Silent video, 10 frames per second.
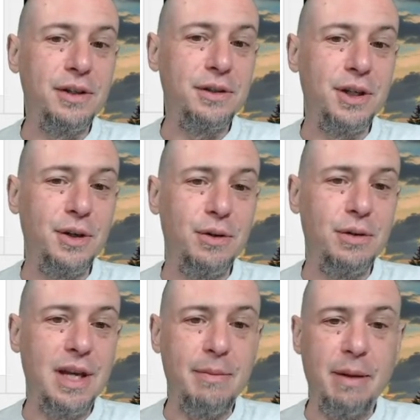So
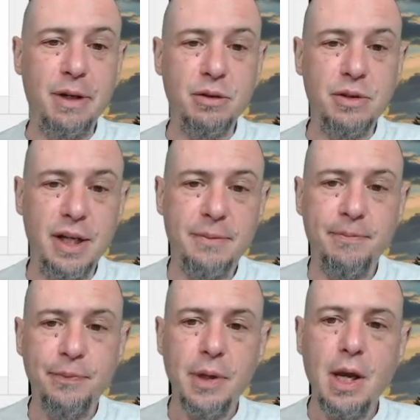that might be interesting.
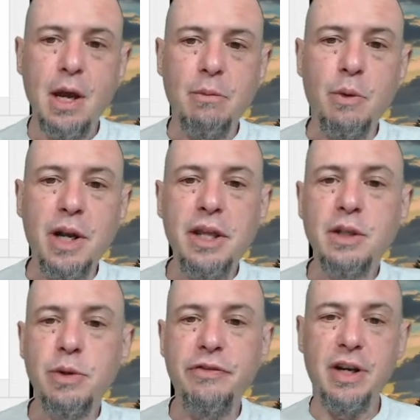But one of the things
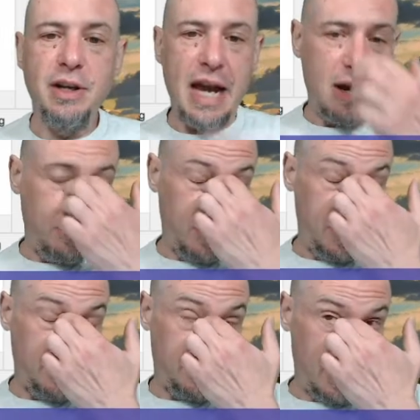we figured out
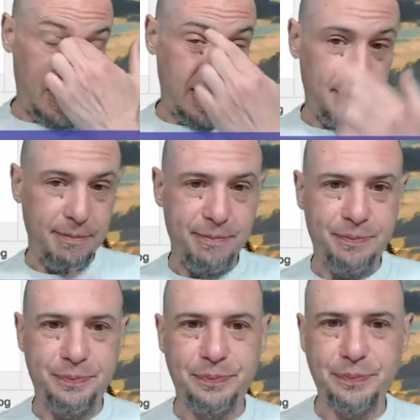was, um,
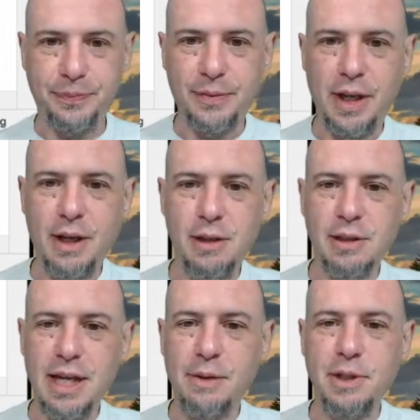and
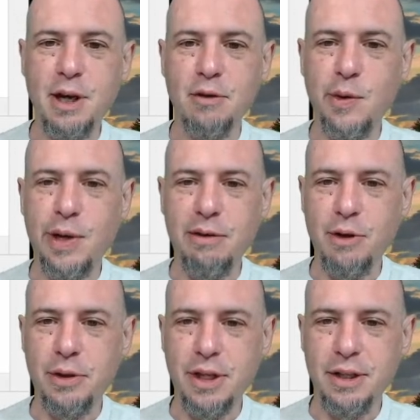clearly I was hungry when I
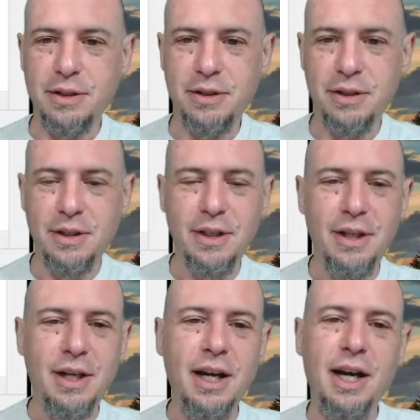wrote this,
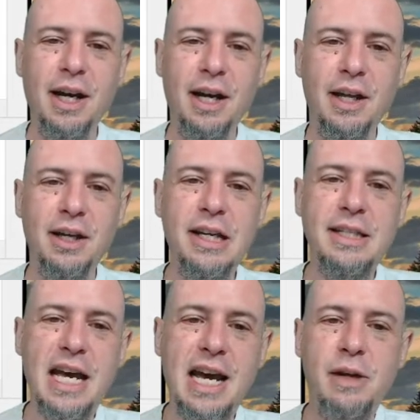uh, is
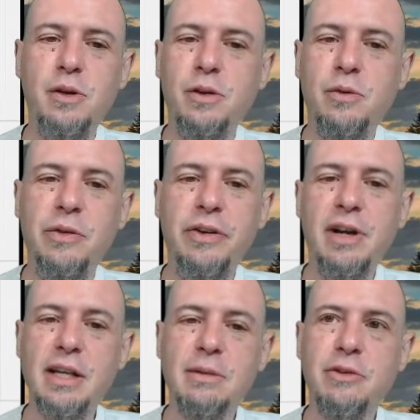that we figured
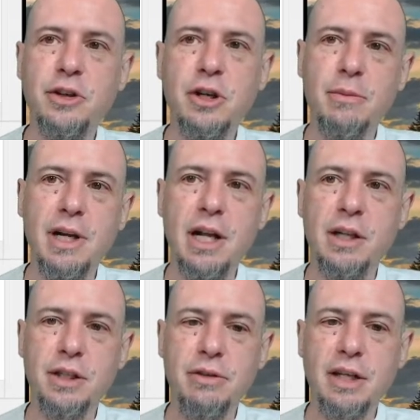out some of our
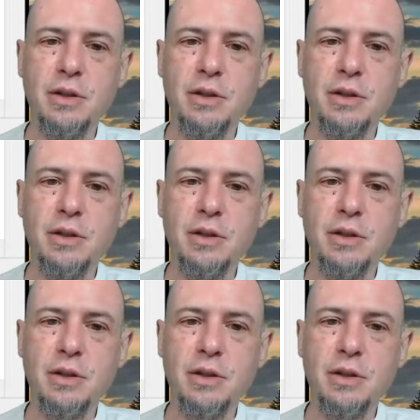terminology, right?